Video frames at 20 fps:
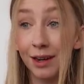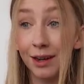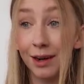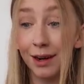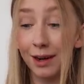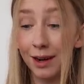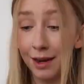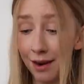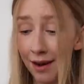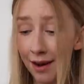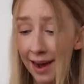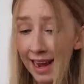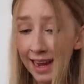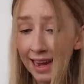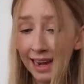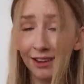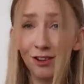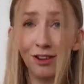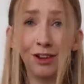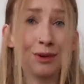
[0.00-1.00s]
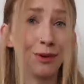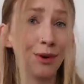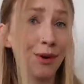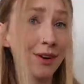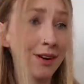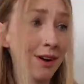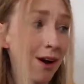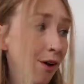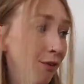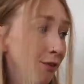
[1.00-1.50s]
gonna like has she got
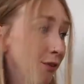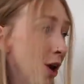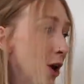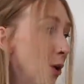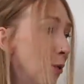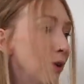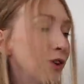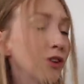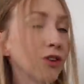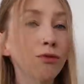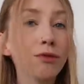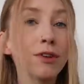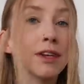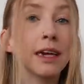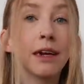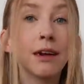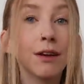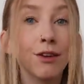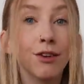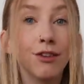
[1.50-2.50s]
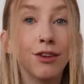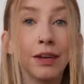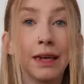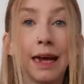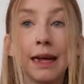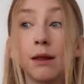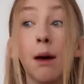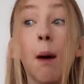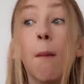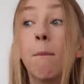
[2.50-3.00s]
enough which is ridiculous she
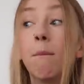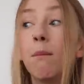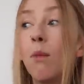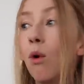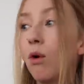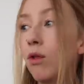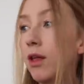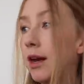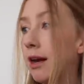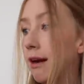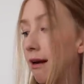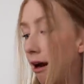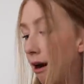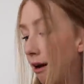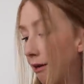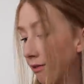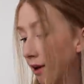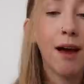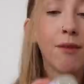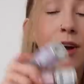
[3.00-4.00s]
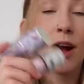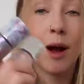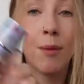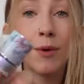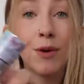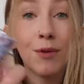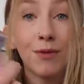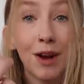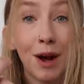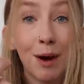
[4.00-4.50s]
has more than enough have a
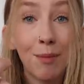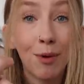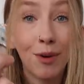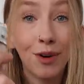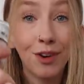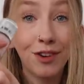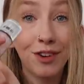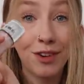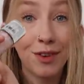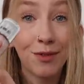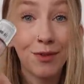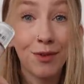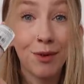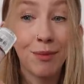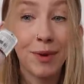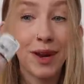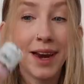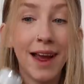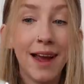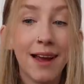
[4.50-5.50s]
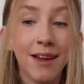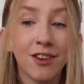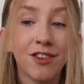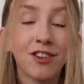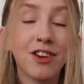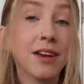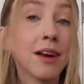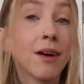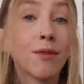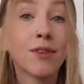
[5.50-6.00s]
couple of nail polishes from claire's
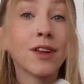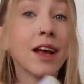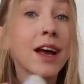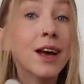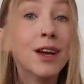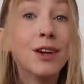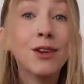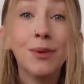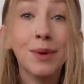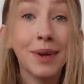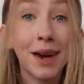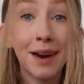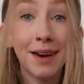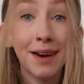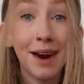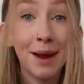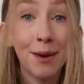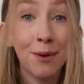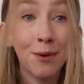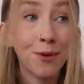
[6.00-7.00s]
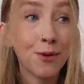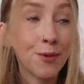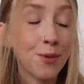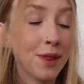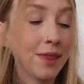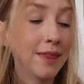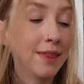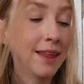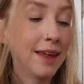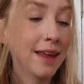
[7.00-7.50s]
she loves doing her nails
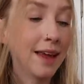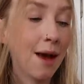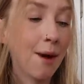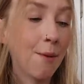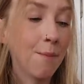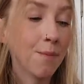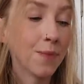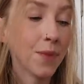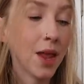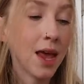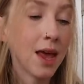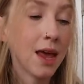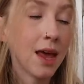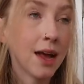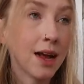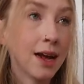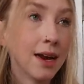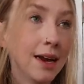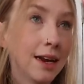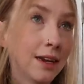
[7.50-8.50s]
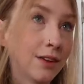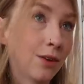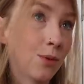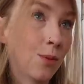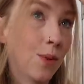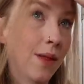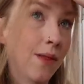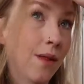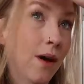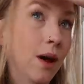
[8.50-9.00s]
with the um, glitter
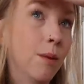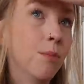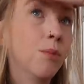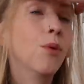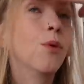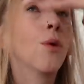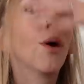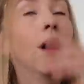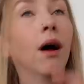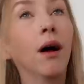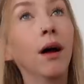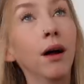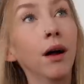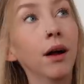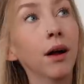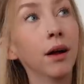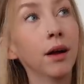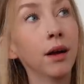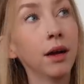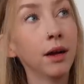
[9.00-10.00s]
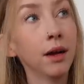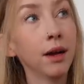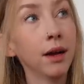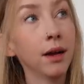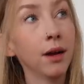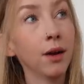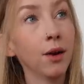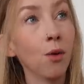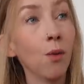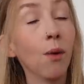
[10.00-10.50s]
one that i bought her
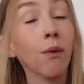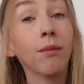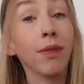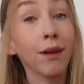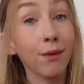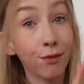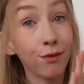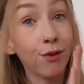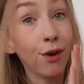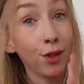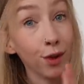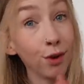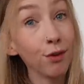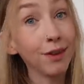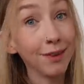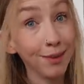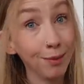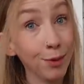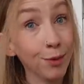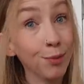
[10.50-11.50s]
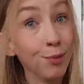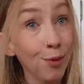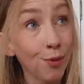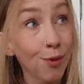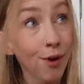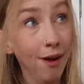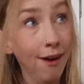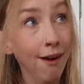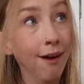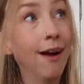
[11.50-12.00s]
what that Father Christmas
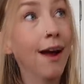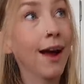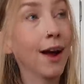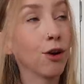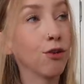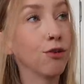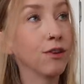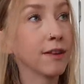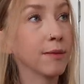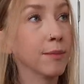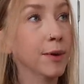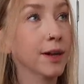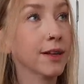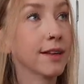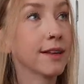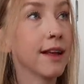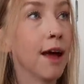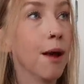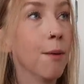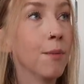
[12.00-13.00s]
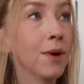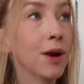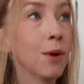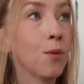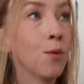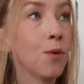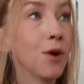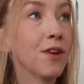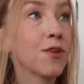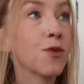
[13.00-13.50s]
bought her at Christmas um, but
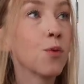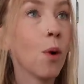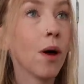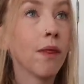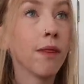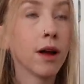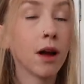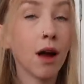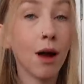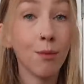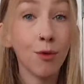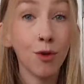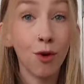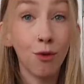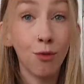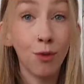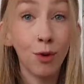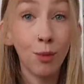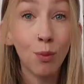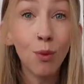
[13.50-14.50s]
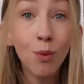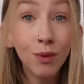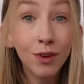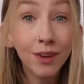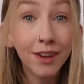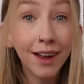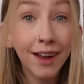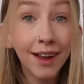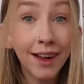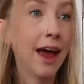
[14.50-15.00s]
it, it's one that comes off with
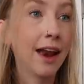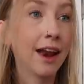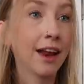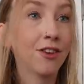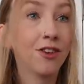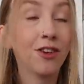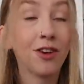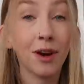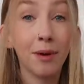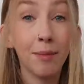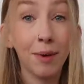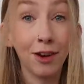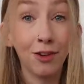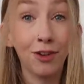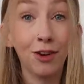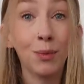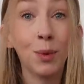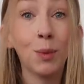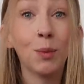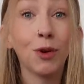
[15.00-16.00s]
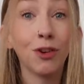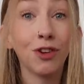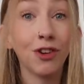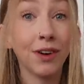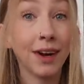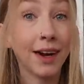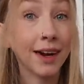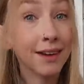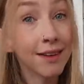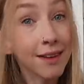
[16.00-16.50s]
water and as you can imagine we're washing
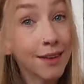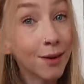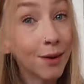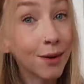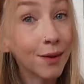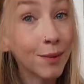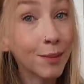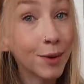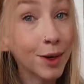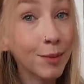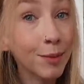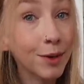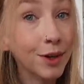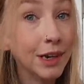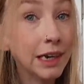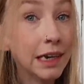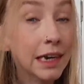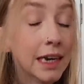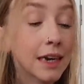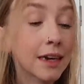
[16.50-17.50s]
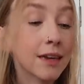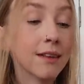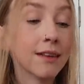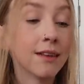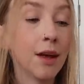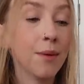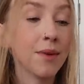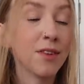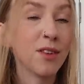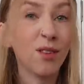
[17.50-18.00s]
our hands a lot at the moment
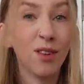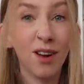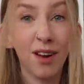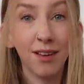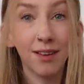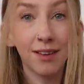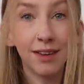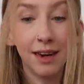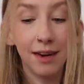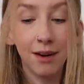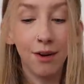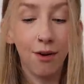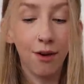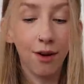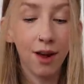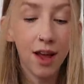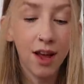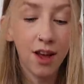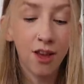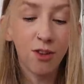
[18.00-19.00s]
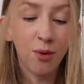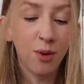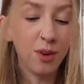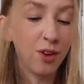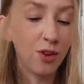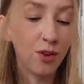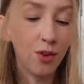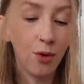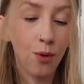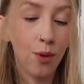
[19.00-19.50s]
so it's not lasting long so I
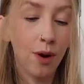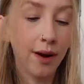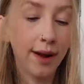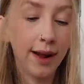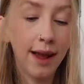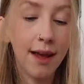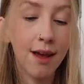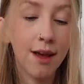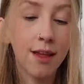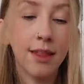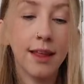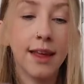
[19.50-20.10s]
just thought I'll get her